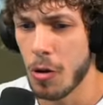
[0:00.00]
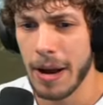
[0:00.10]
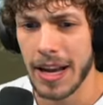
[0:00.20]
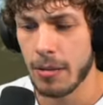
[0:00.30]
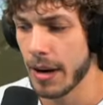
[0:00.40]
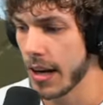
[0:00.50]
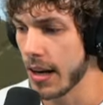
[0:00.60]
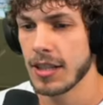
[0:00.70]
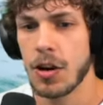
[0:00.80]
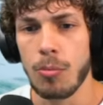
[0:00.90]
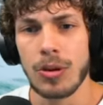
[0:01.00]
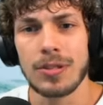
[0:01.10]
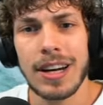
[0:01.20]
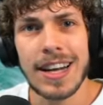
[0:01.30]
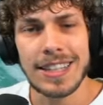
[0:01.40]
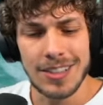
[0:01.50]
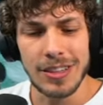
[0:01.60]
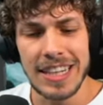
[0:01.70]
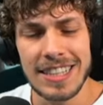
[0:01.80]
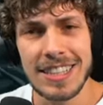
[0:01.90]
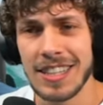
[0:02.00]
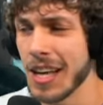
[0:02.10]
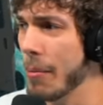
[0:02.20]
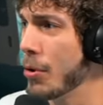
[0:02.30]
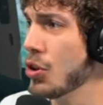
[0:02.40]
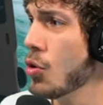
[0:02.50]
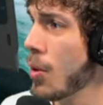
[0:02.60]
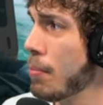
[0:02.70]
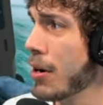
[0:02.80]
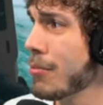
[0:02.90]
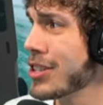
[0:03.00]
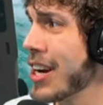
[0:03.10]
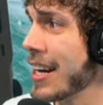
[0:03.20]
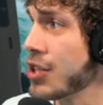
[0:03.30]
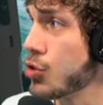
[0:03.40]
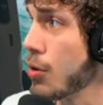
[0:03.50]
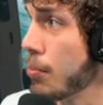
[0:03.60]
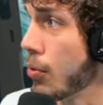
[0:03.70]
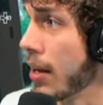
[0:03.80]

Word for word: Oh my god, oh my god. Let's go, boys. We got a nice little easy double nuke. We pretty much got a triple.